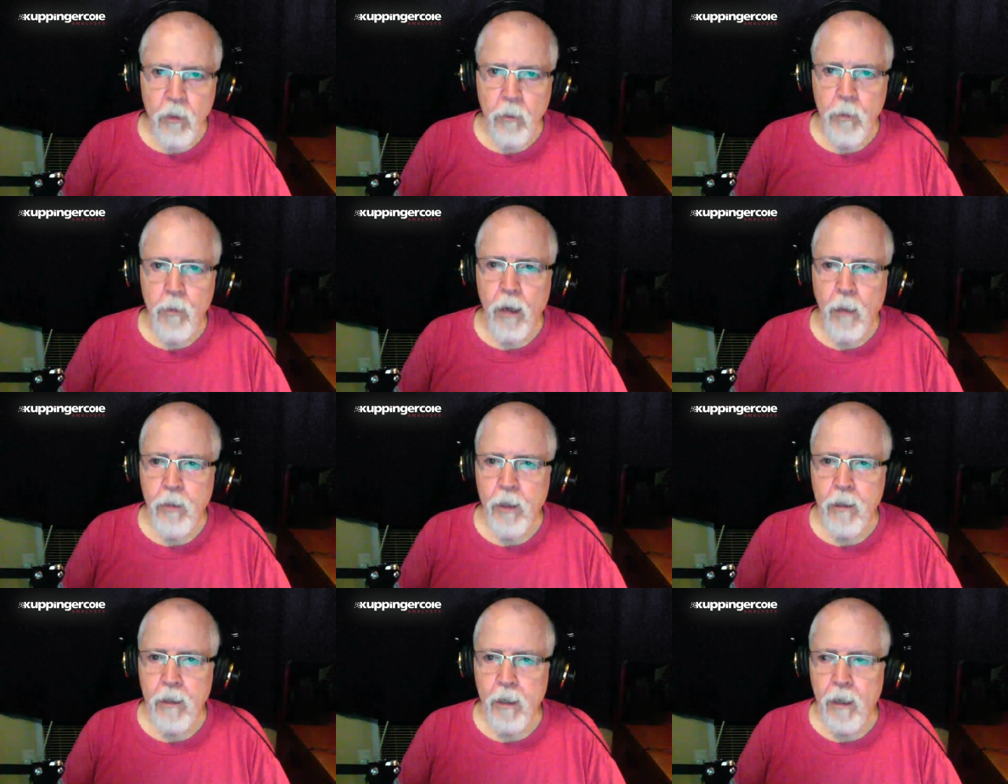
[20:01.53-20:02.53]
compute
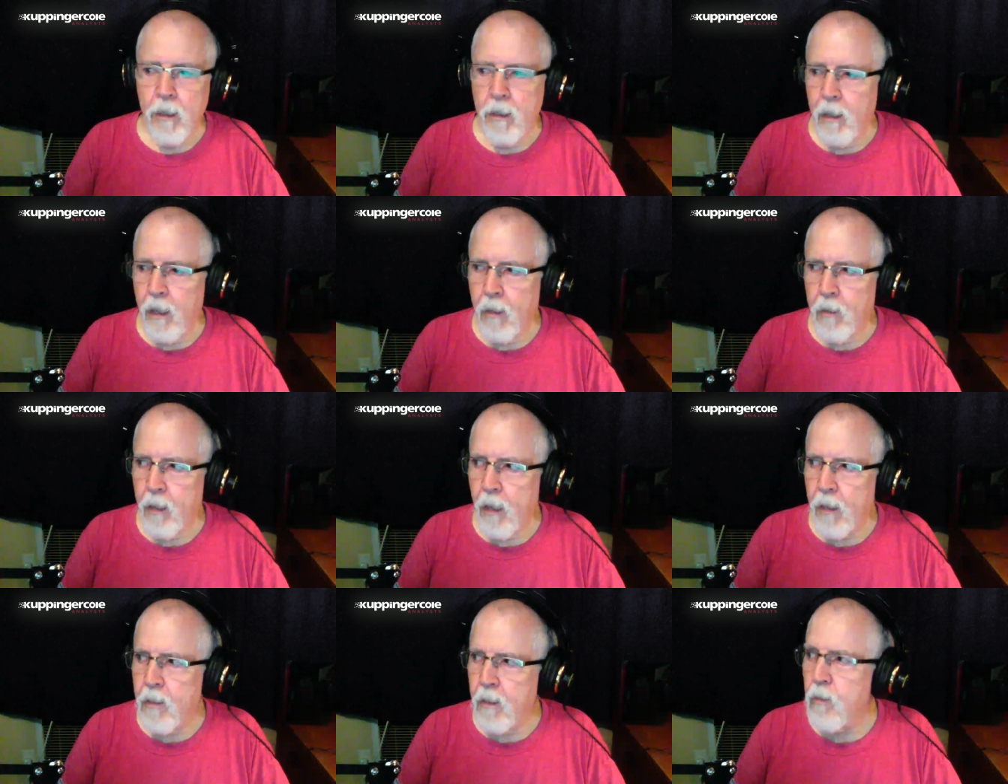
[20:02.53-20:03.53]
object, and and the
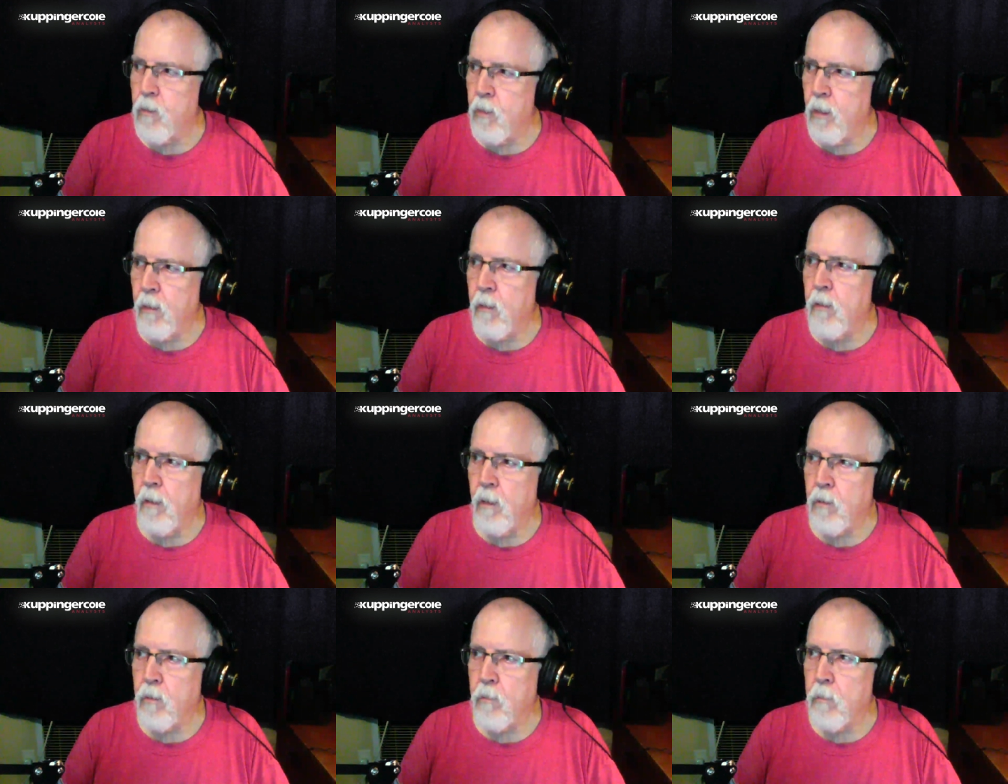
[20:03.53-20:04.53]
idea is that
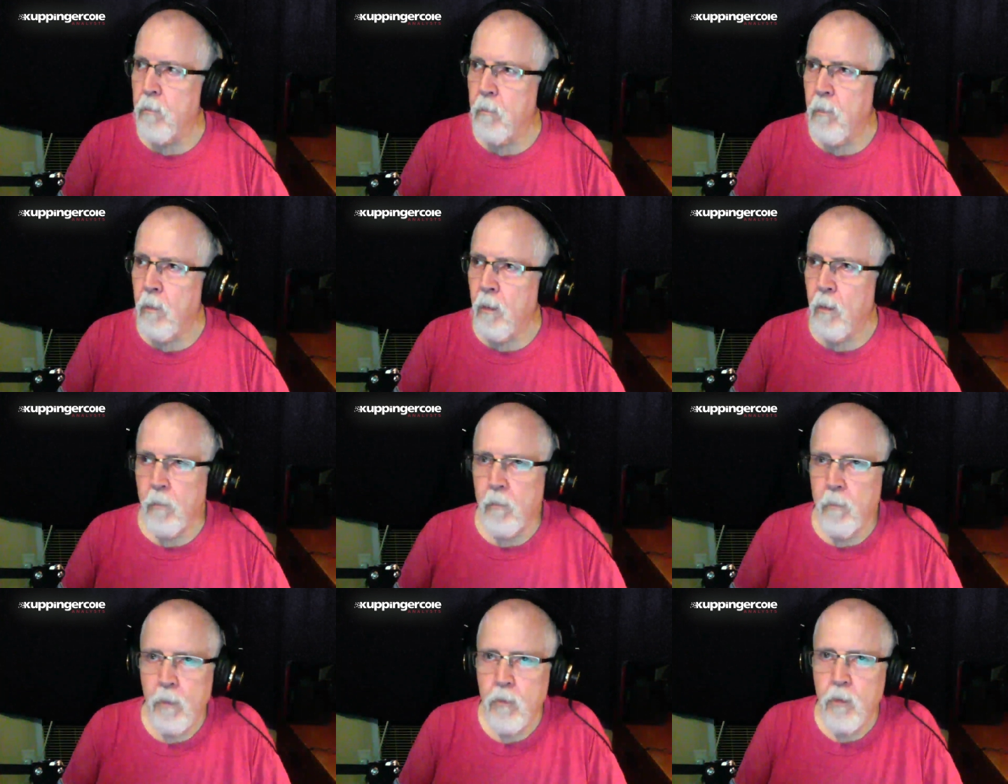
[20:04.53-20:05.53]
as you know,
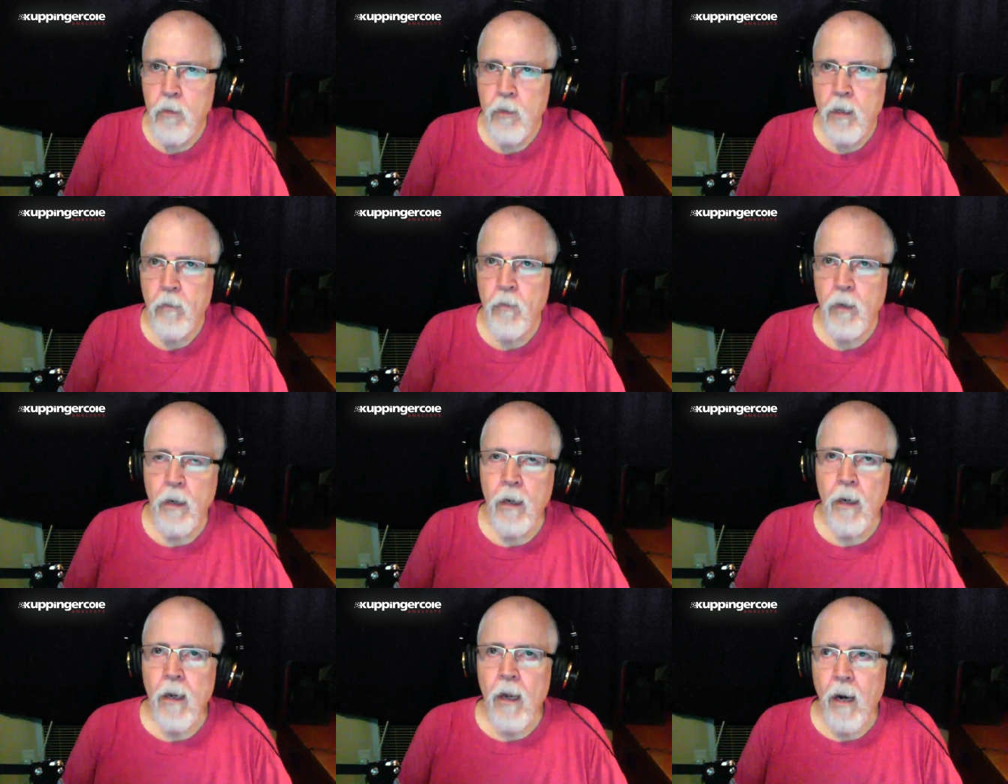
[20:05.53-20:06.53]
as I just said, every,
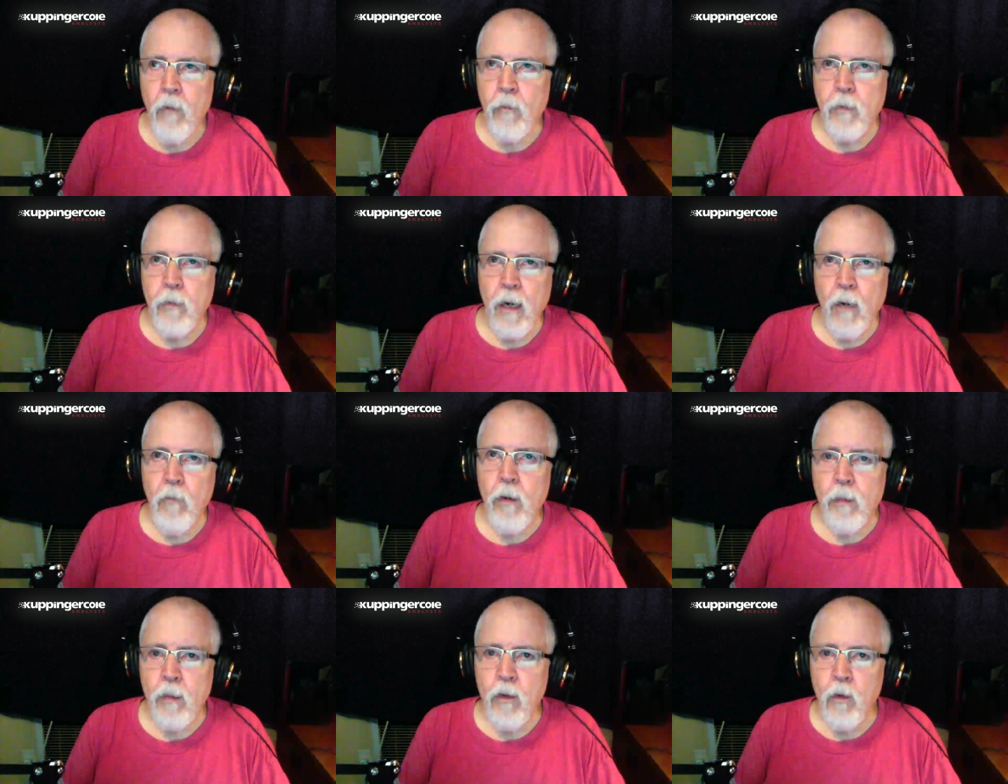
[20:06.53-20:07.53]
every that
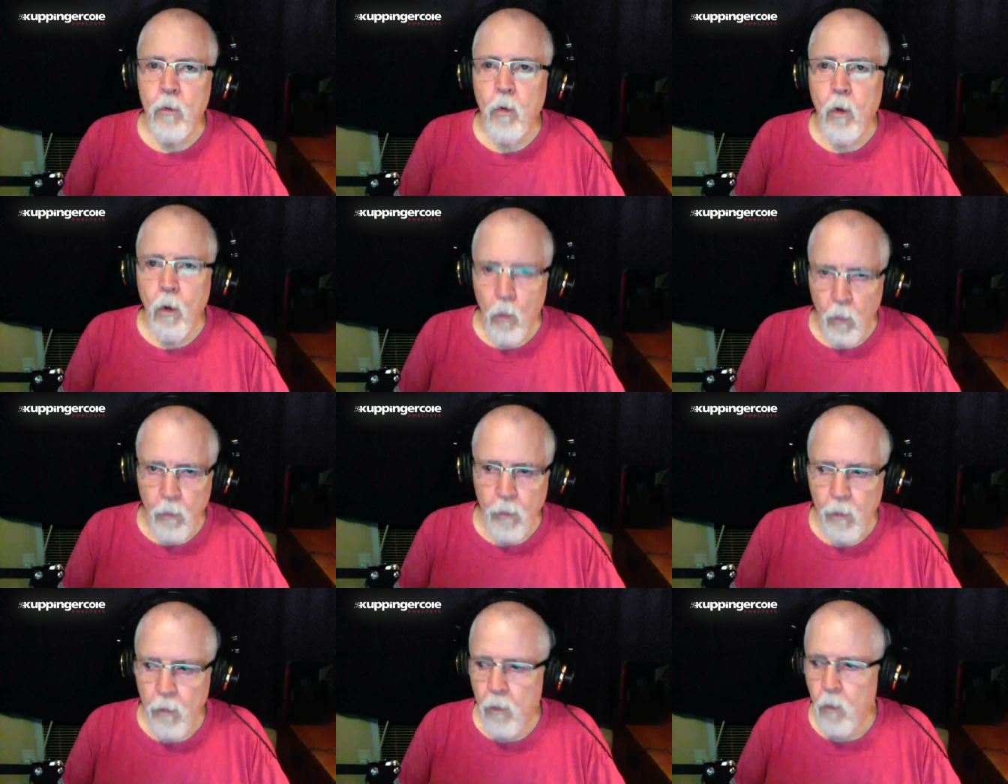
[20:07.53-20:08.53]
everything you
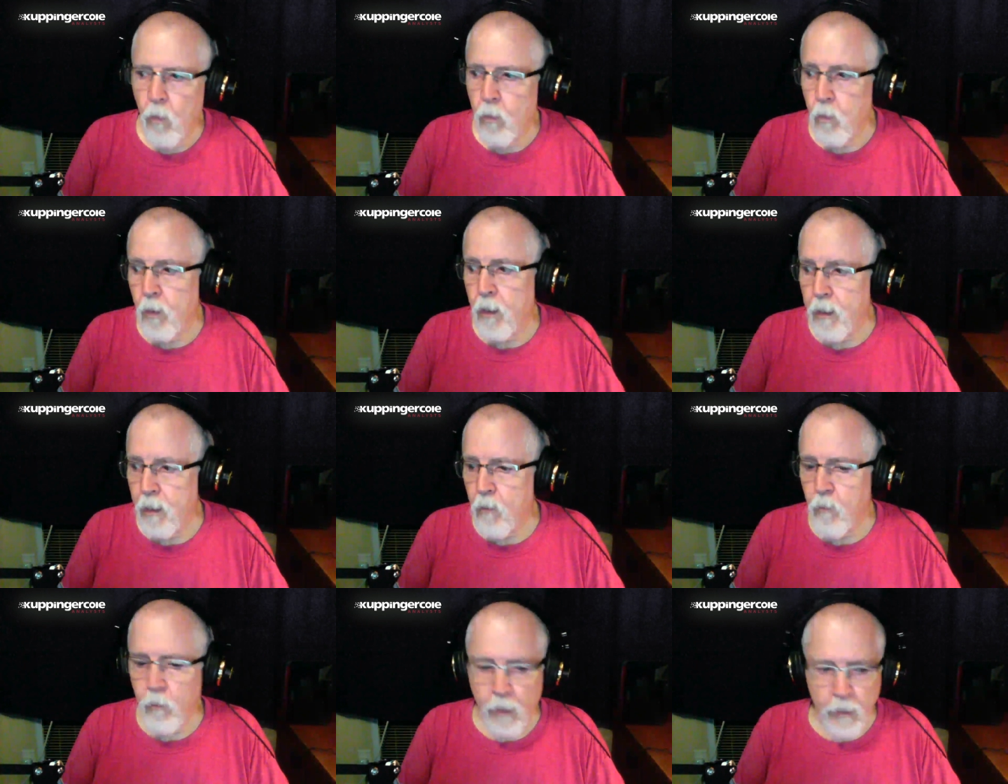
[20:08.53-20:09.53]
own or you can
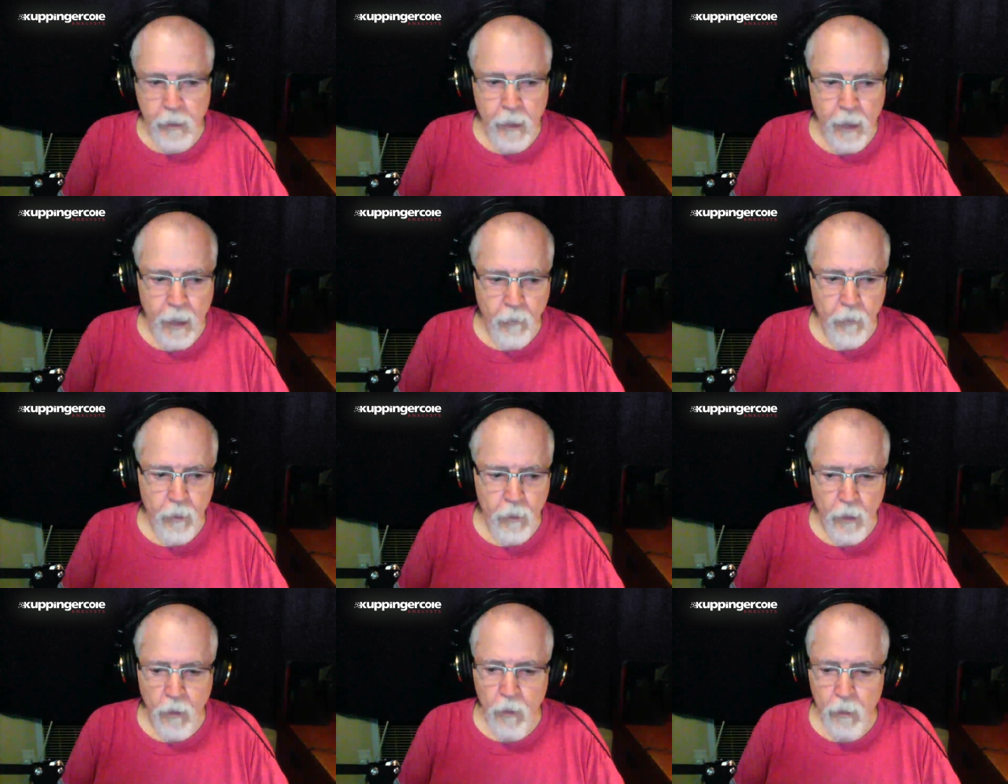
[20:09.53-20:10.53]
identify can have it
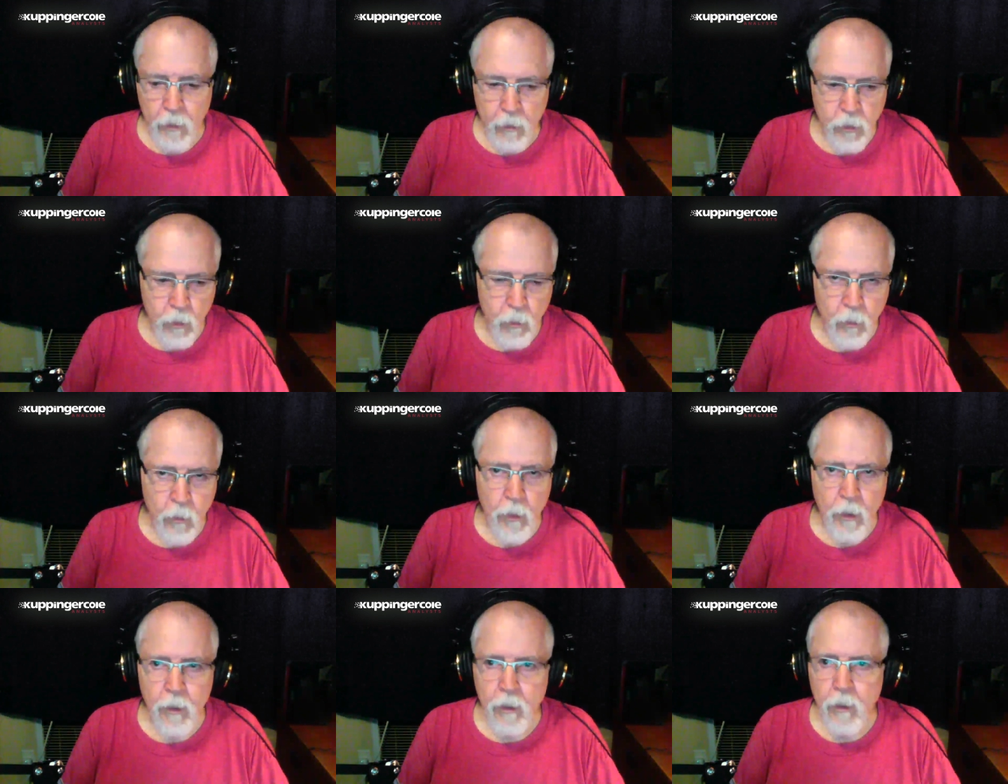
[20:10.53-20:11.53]
and its own
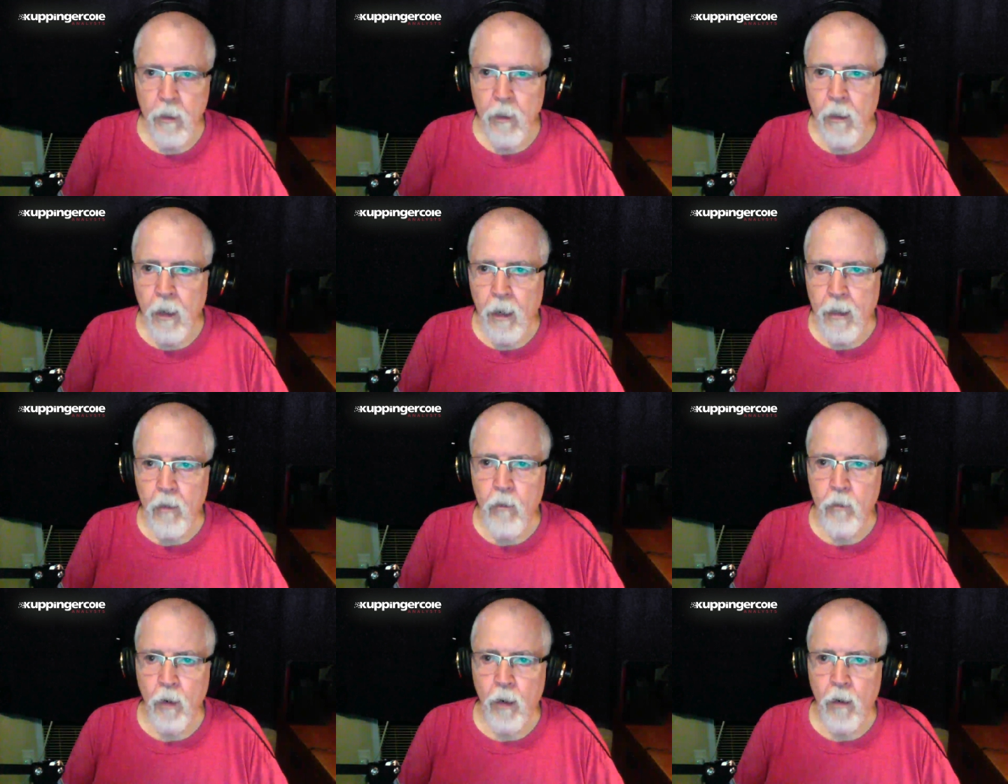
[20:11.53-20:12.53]
unique
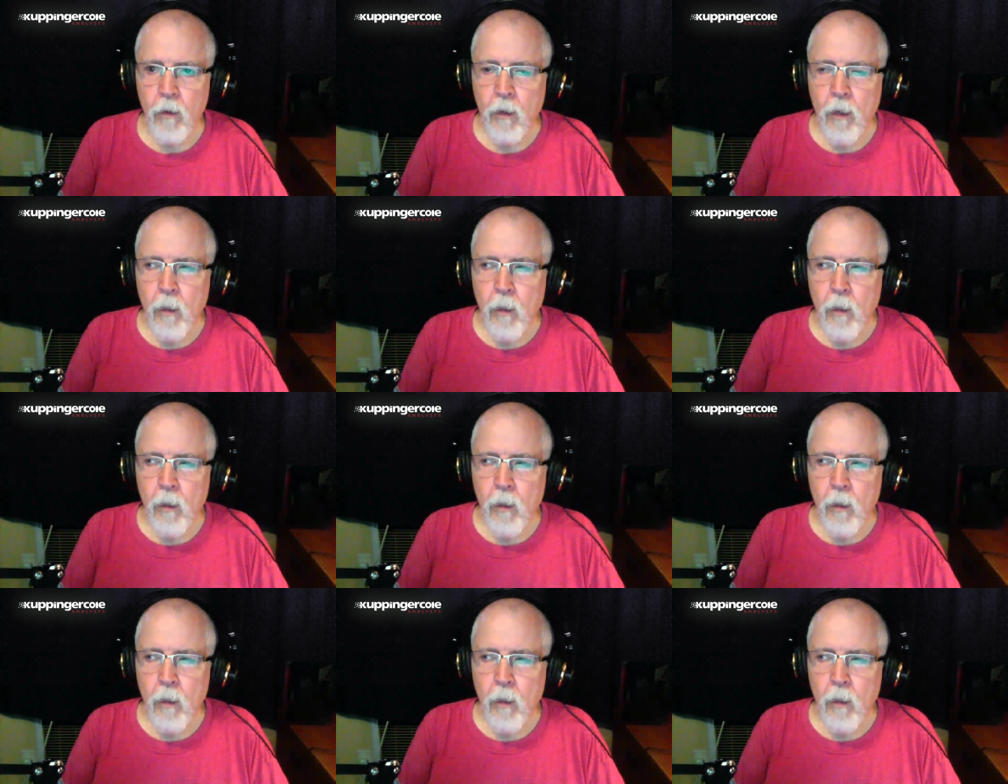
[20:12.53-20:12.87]
identifier.